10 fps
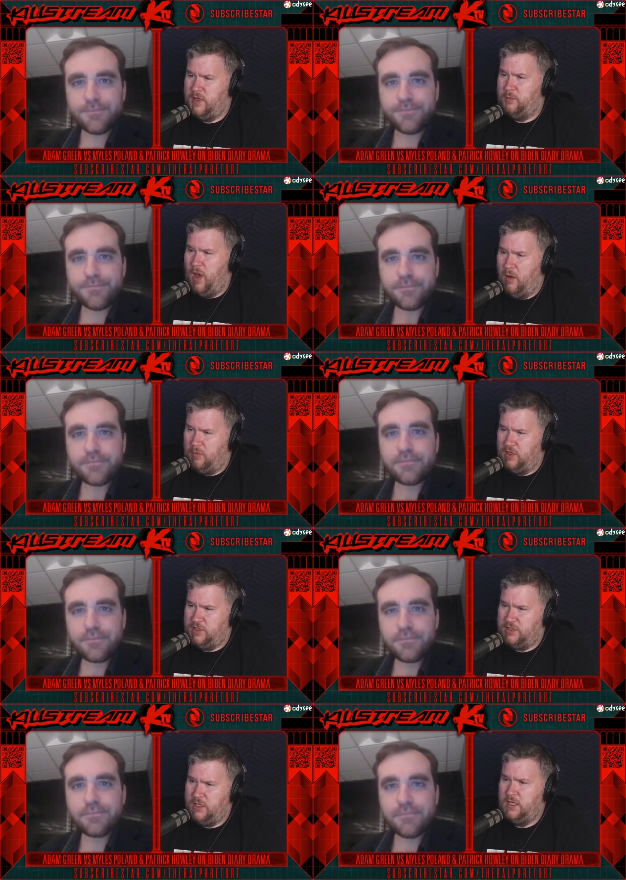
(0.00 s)

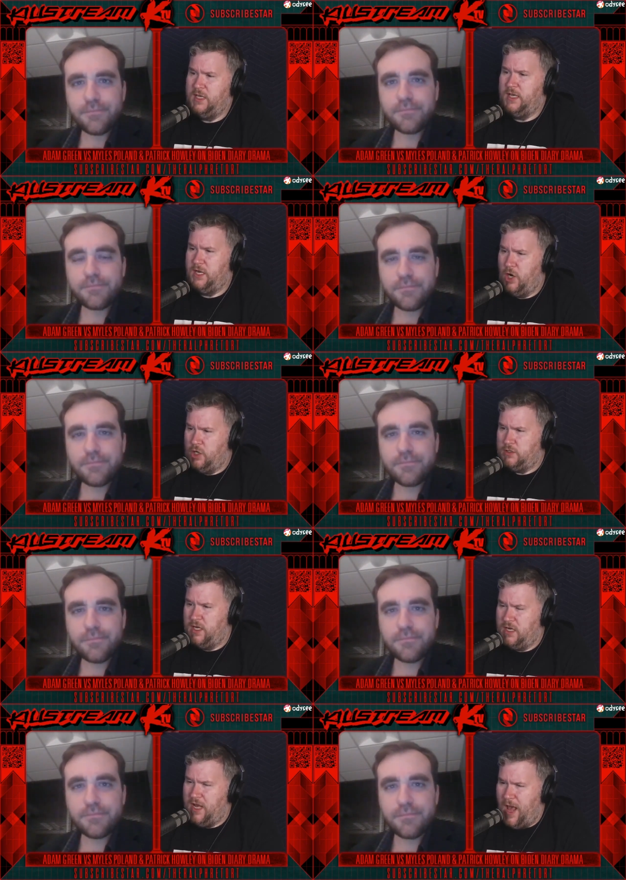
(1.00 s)
Speaker 1: published. It hurt
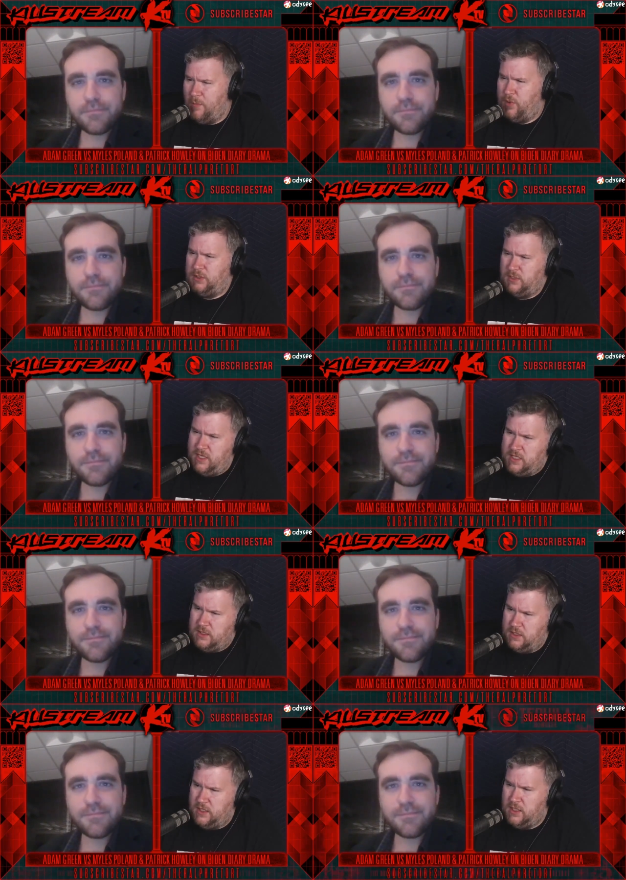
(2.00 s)
their guy politically,